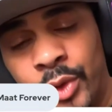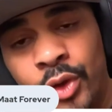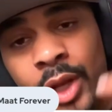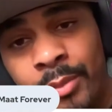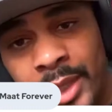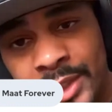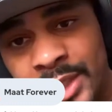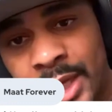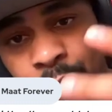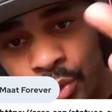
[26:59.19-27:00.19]
know that many
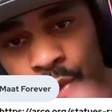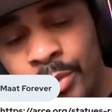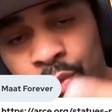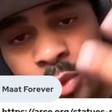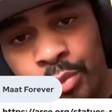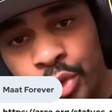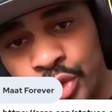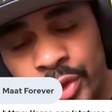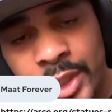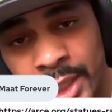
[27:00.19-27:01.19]
times the women were
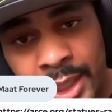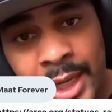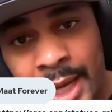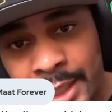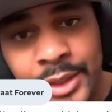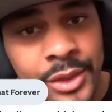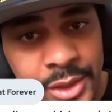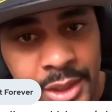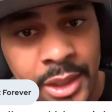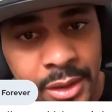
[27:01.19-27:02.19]
portrayed lighter
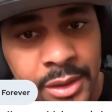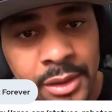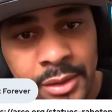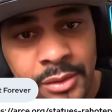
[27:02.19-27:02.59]
skinned,